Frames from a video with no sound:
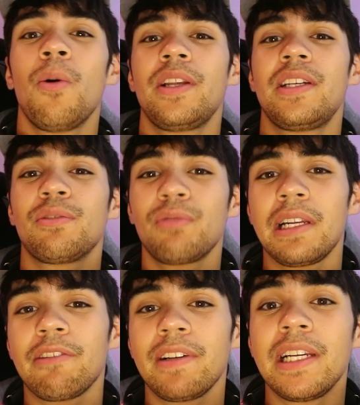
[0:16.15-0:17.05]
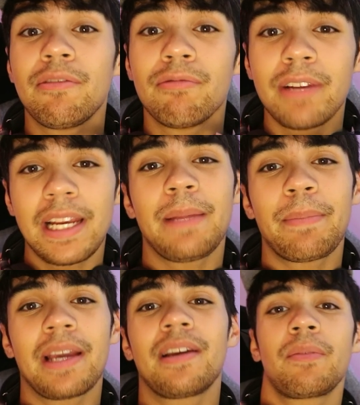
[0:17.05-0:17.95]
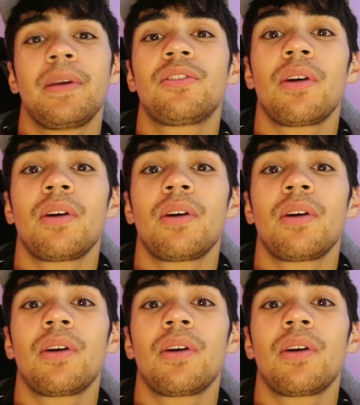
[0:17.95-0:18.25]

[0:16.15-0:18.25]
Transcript: which is really, really, really big for me.